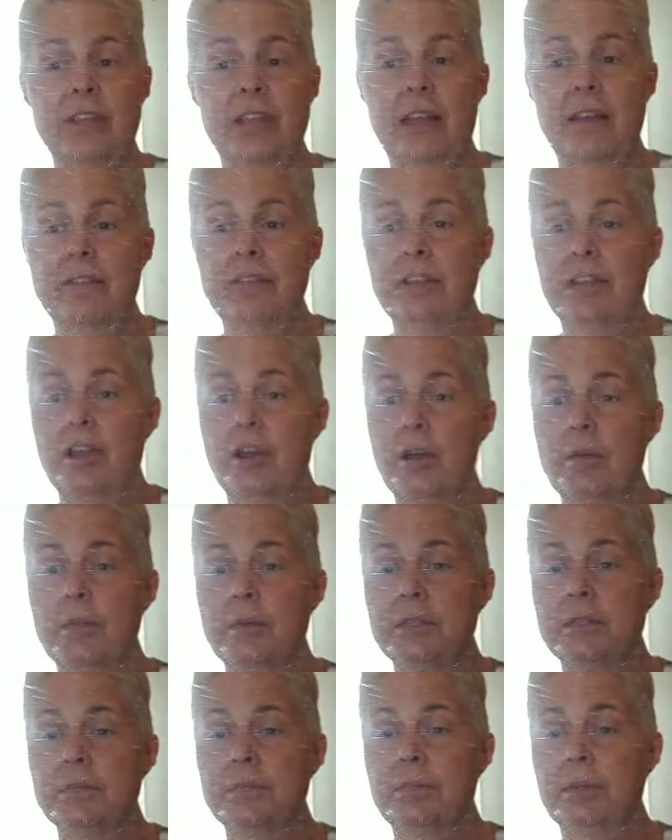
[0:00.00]
Have any
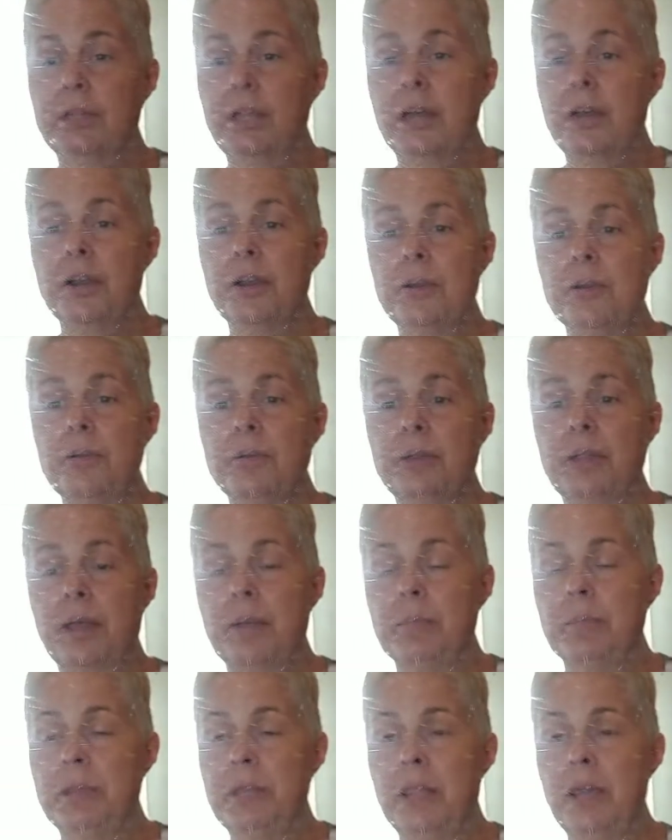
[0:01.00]
comments below?
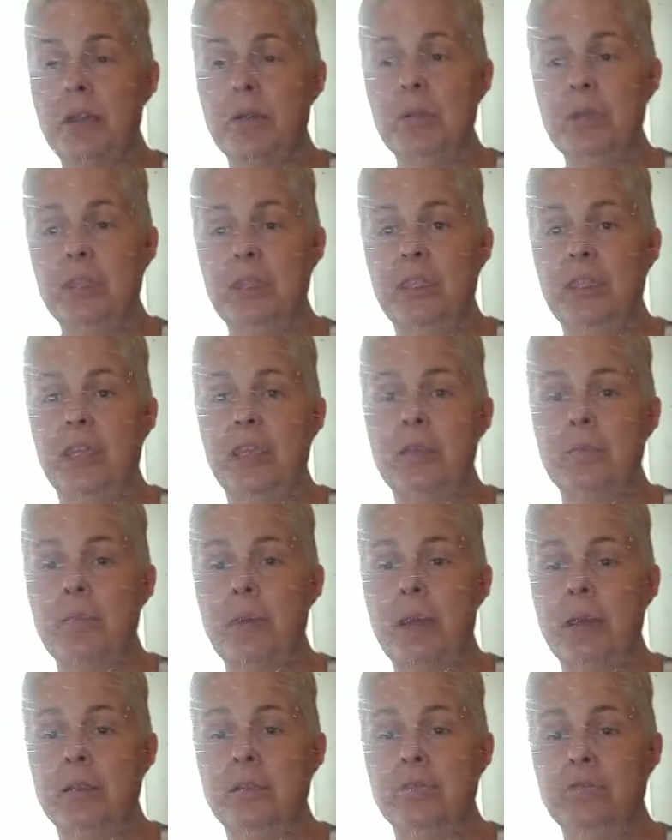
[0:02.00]
Let me know anything
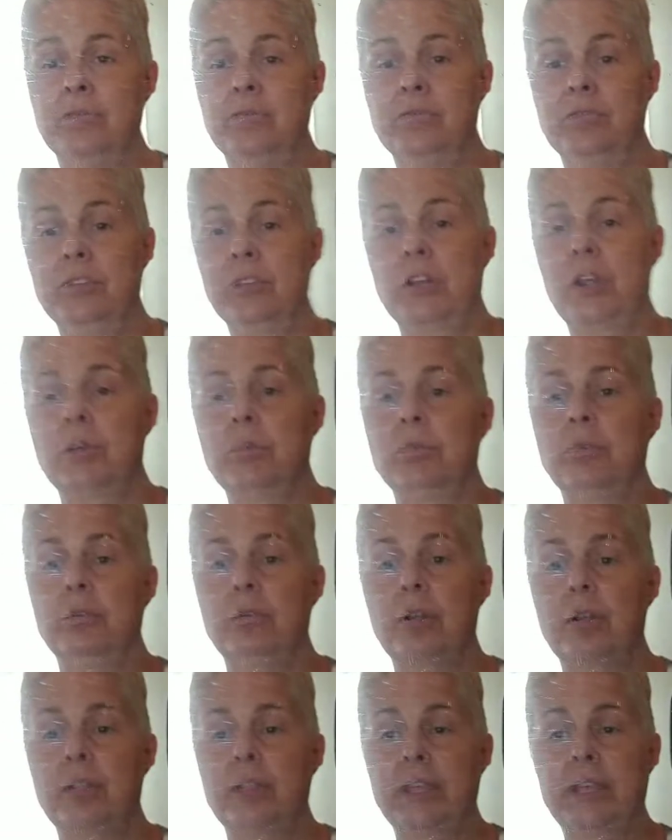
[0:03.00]
about if, you know,
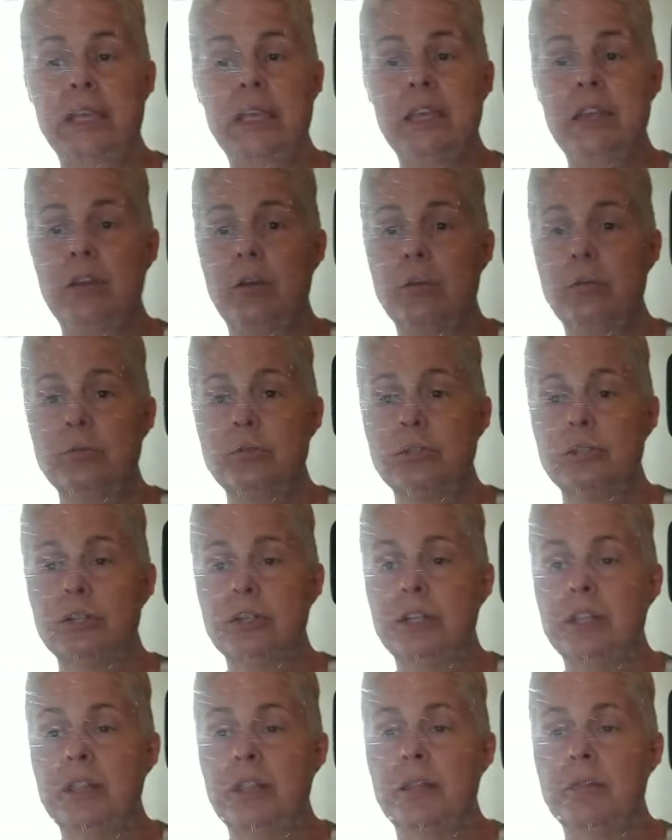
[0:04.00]
you're on the keto
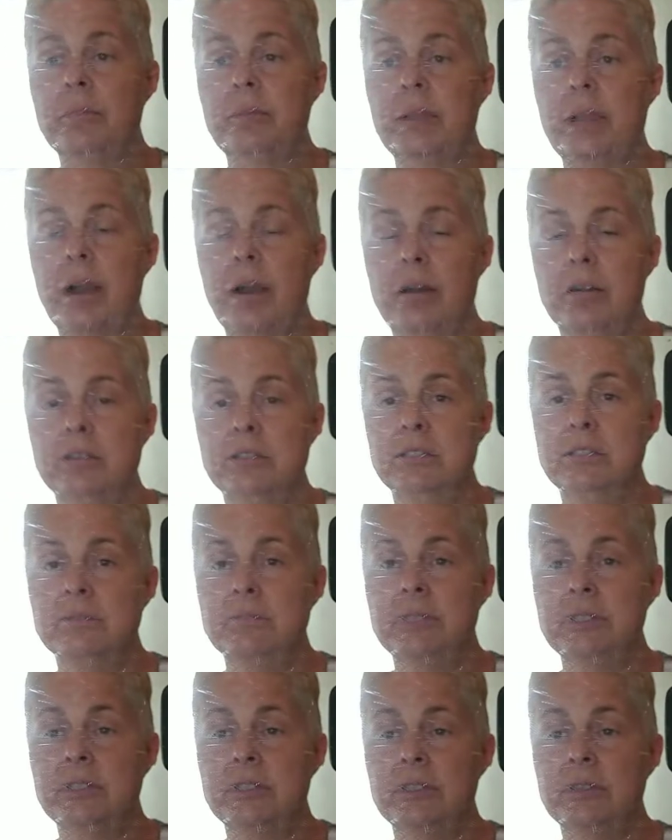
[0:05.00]
journey. That'd be
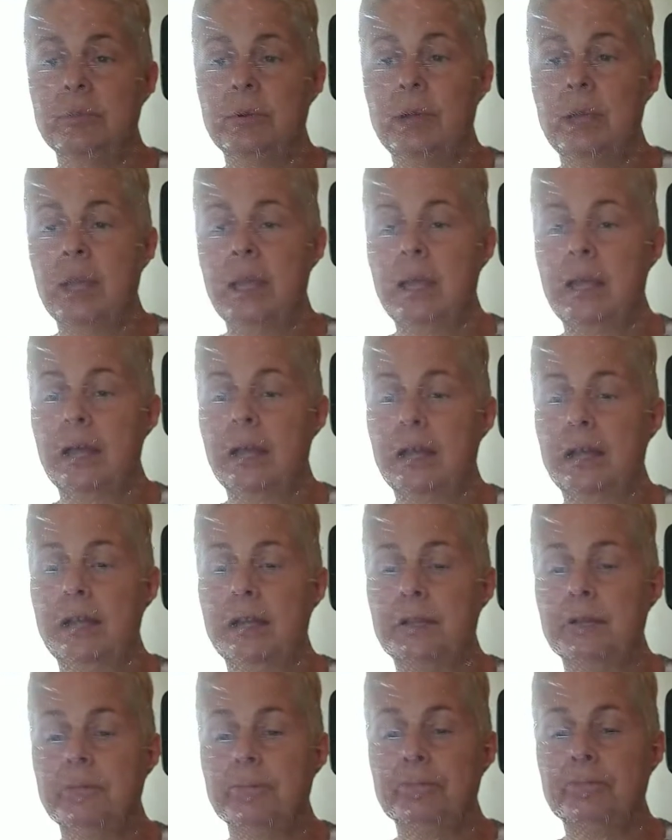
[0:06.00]
awesome to
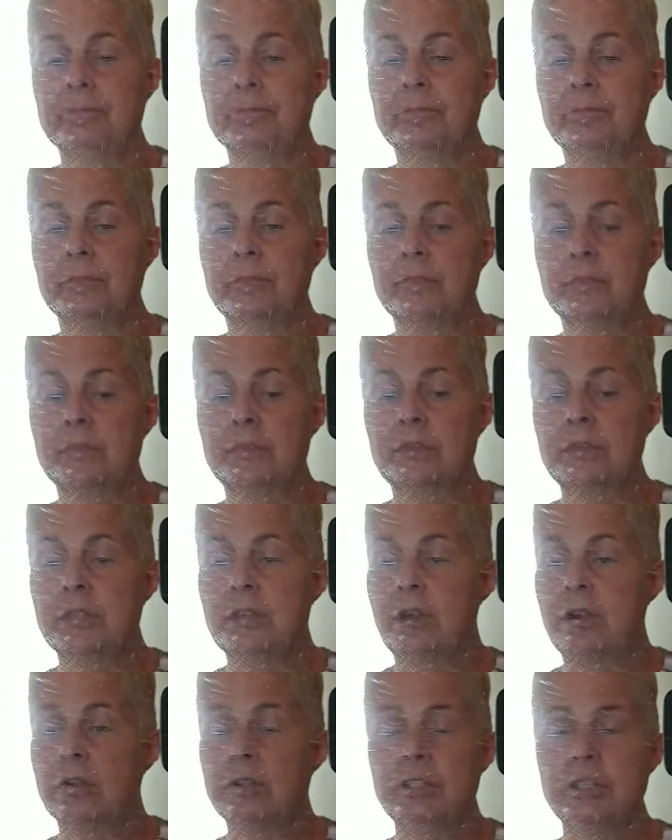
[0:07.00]

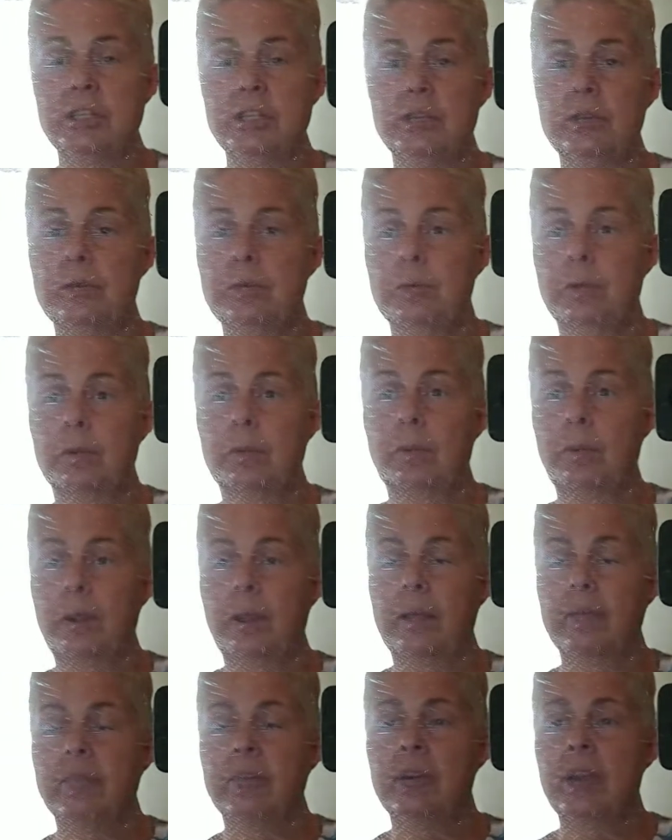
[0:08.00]
talk to you or
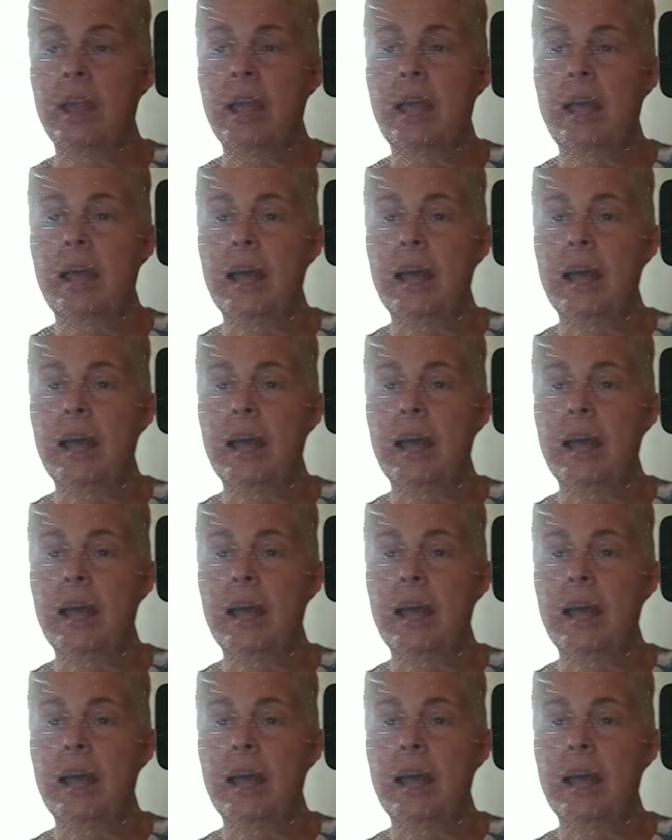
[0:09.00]
whatever.